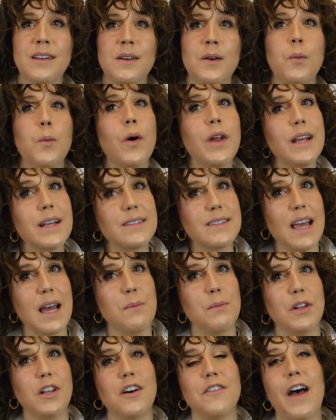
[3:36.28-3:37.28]
One
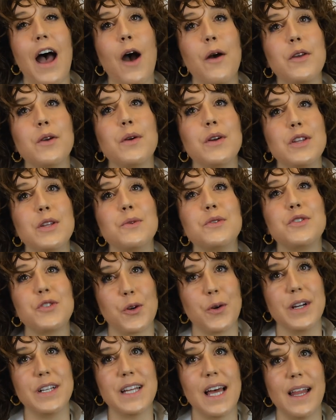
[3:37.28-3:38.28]
example of how you can use
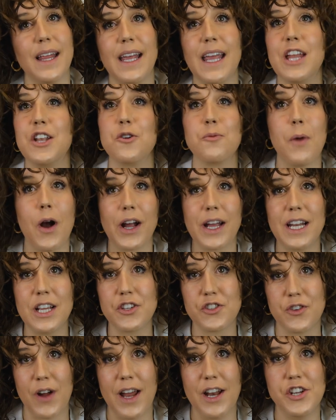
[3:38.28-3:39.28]
storytelling in your marketing
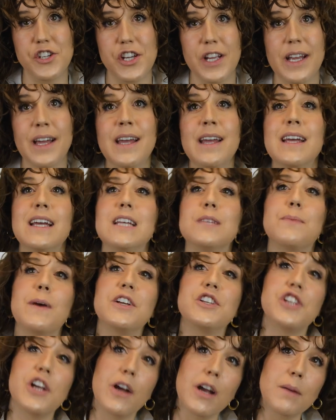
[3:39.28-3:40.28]
strategy is by
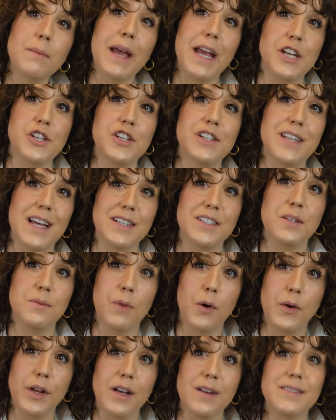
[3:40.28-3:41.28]
sharing patient
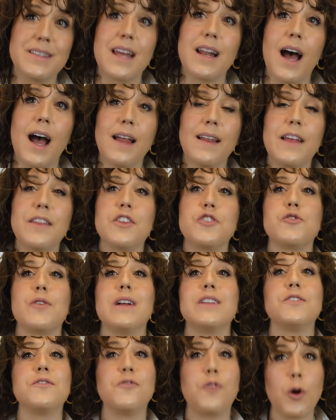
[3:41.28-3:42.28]
testimonials that highlight the
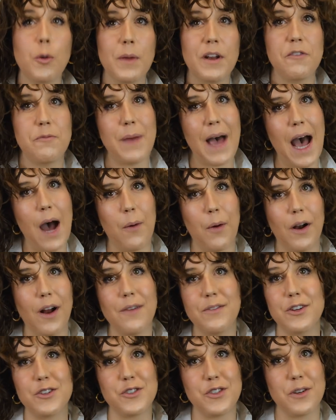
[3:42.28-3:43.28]
transformative power
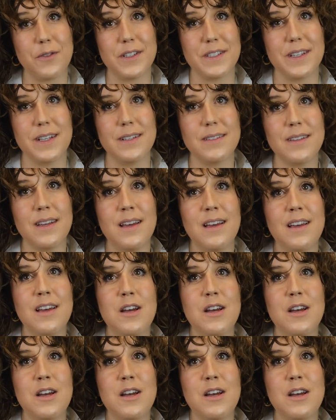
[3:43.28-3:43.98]
of your services.